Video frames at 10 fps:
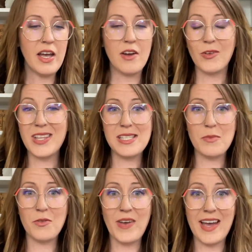for the
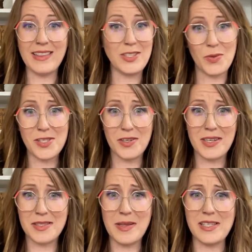simple fact that toys are
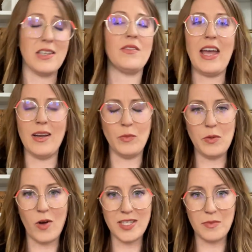expensive and we
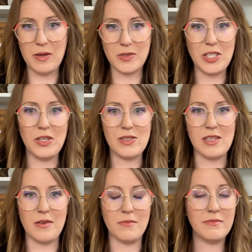want to be able to use
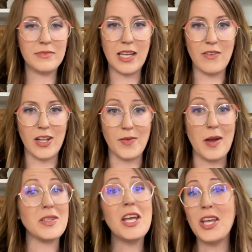them kind of all around.